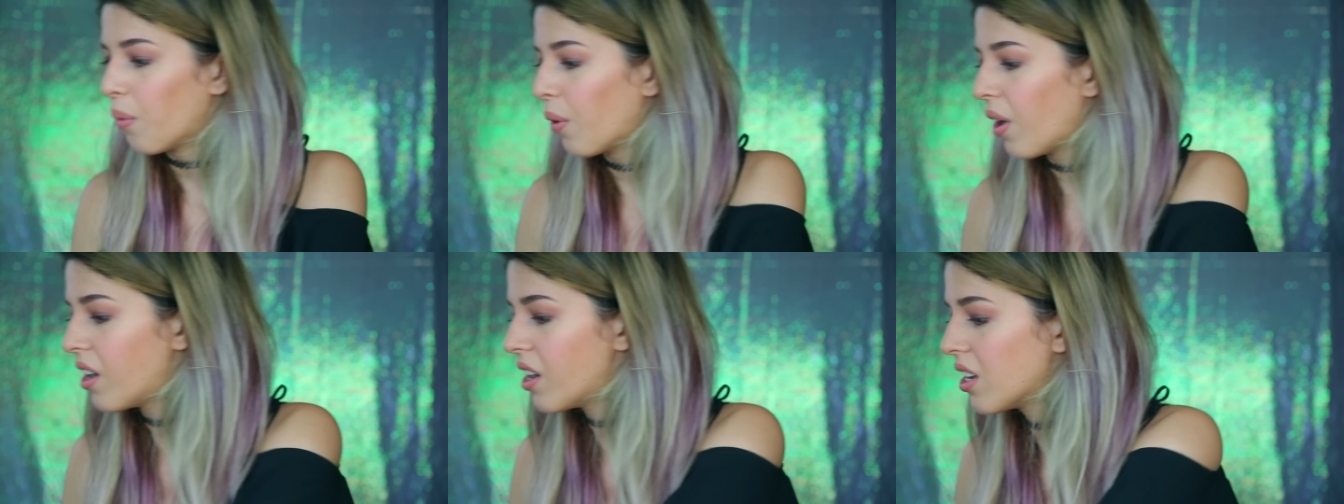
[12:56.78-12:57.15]

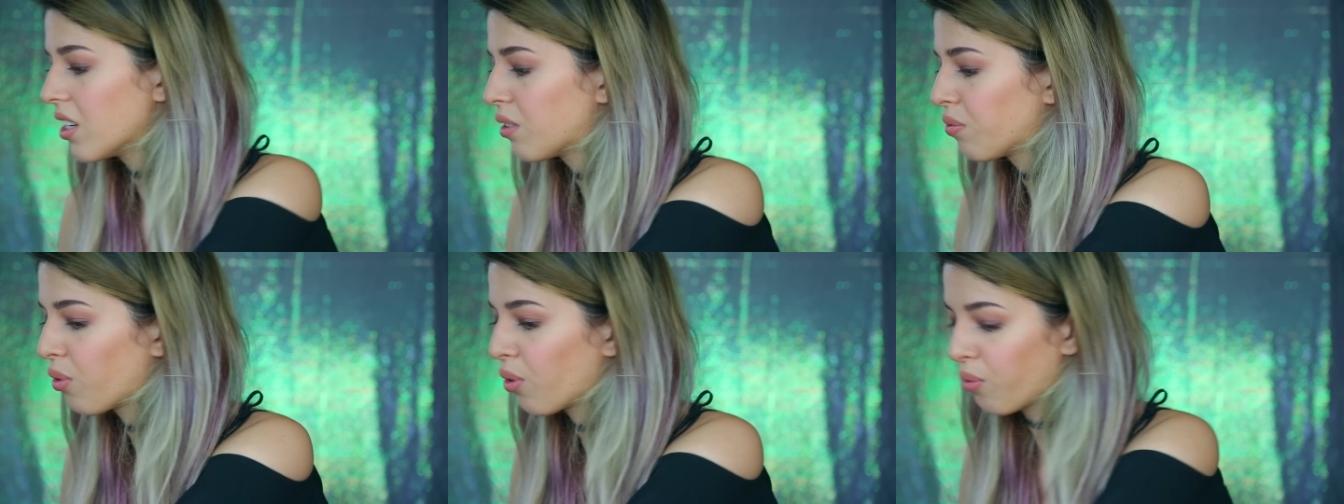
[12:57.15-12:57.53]

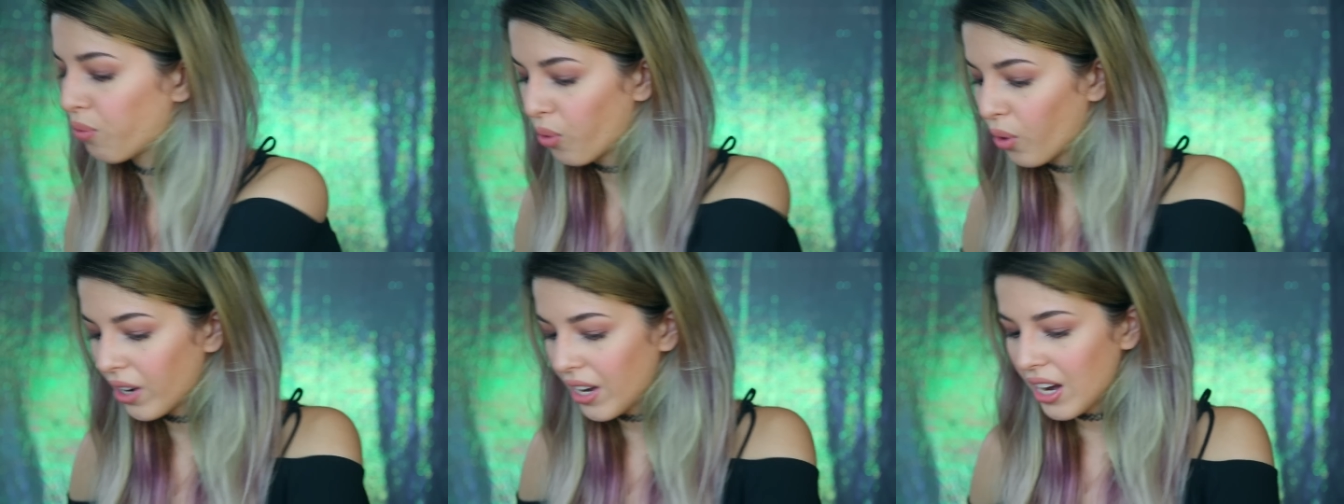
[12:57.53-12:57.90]
Whereas for
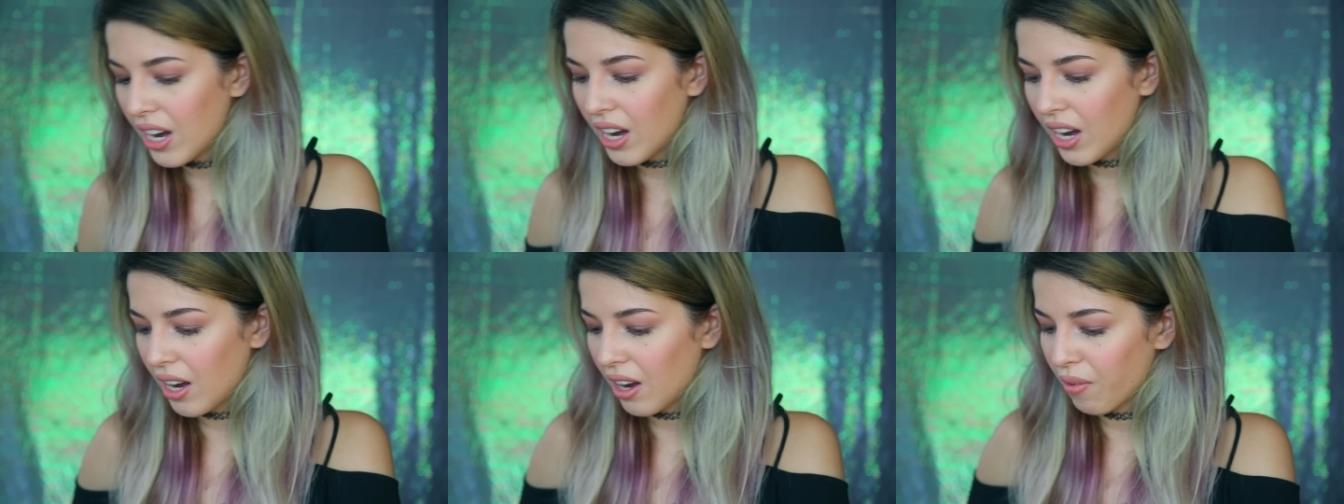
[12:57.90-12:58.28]

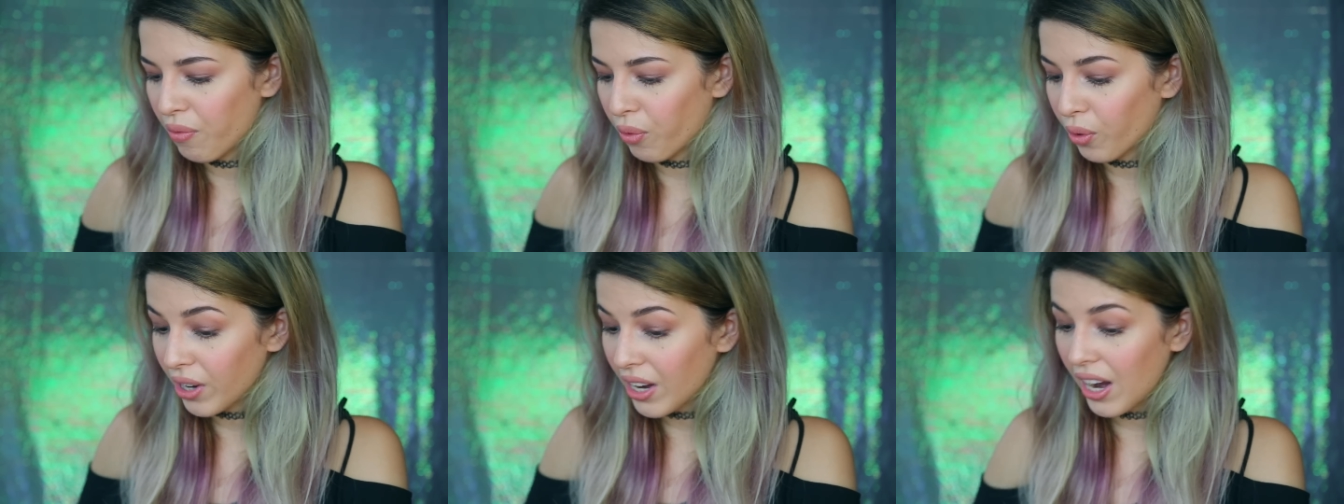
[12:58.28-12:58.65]
$48
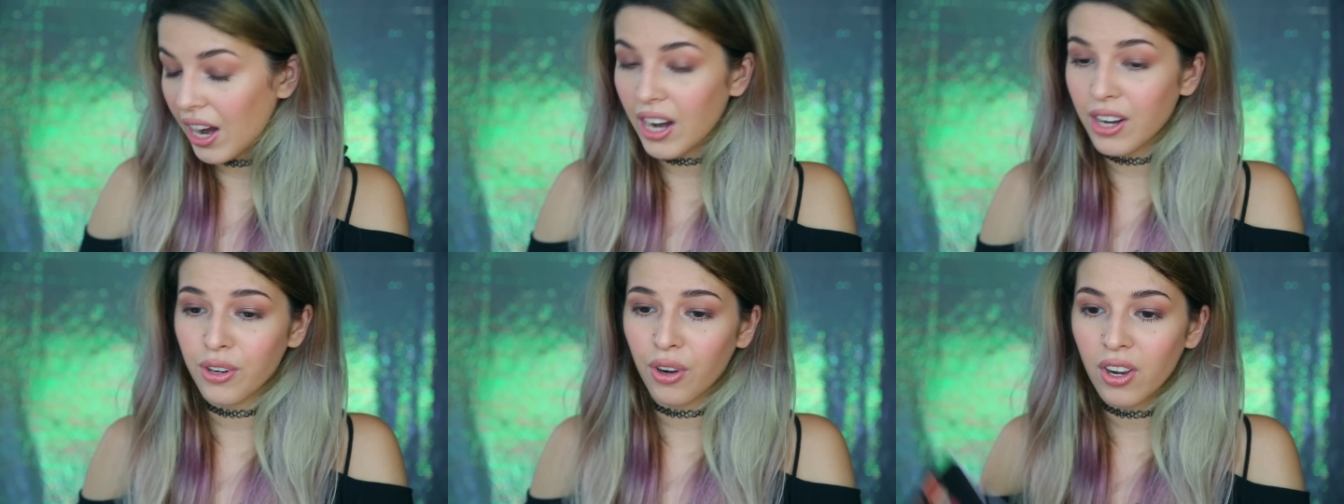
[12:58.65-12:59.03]

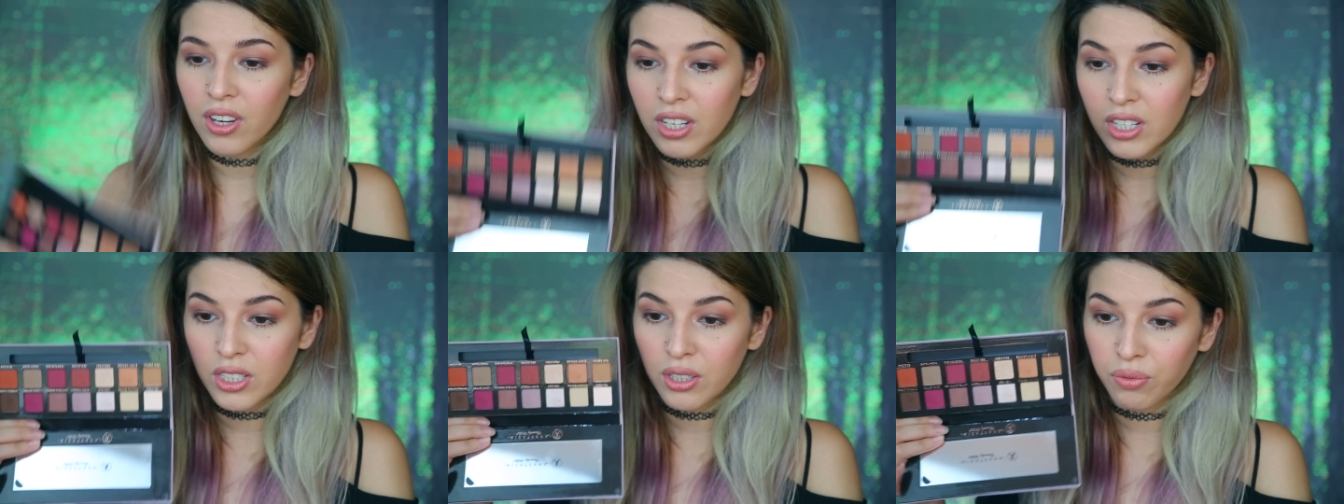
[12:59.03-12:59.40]

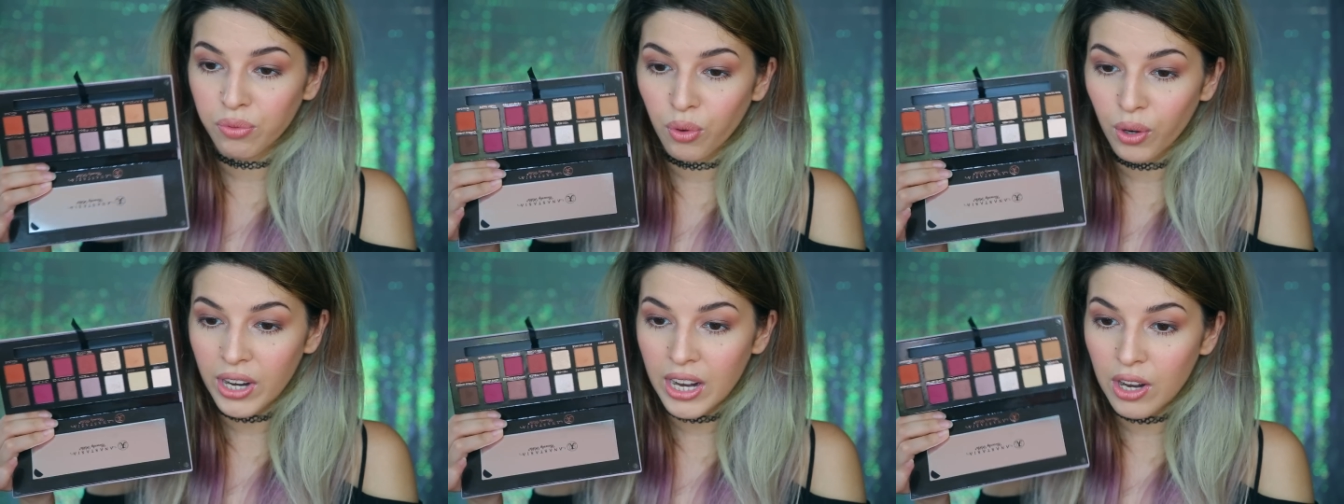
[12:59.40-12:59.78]

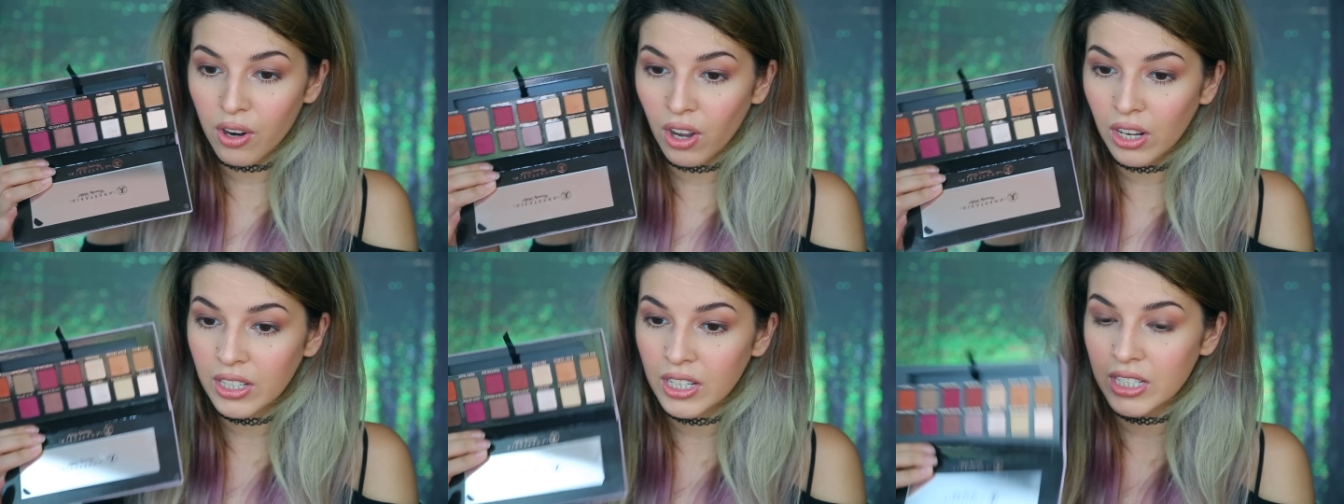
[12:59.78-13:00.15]
or
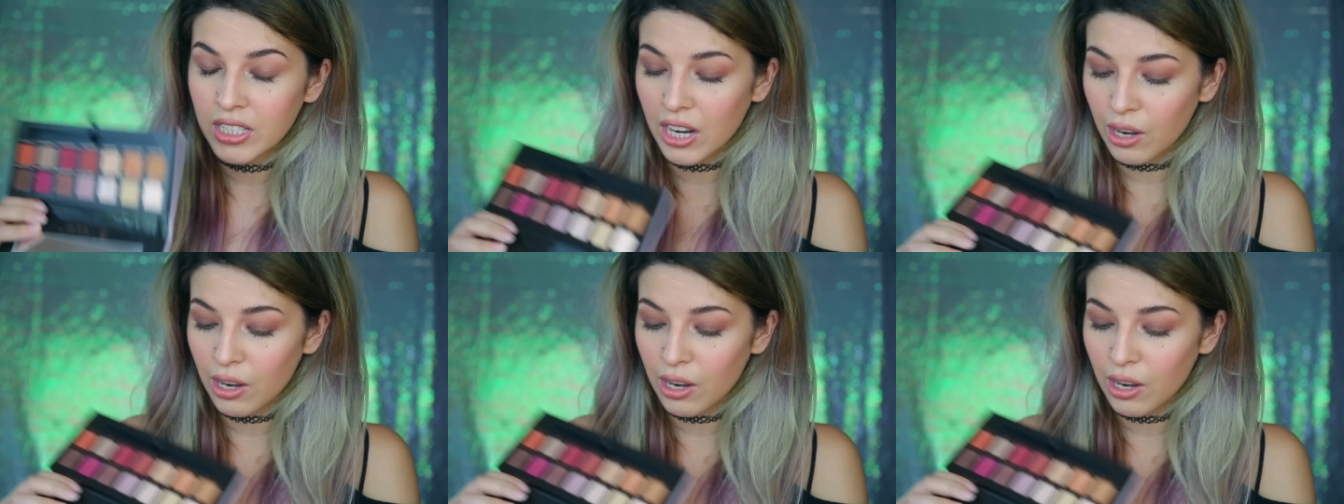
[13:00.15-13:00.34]
$40,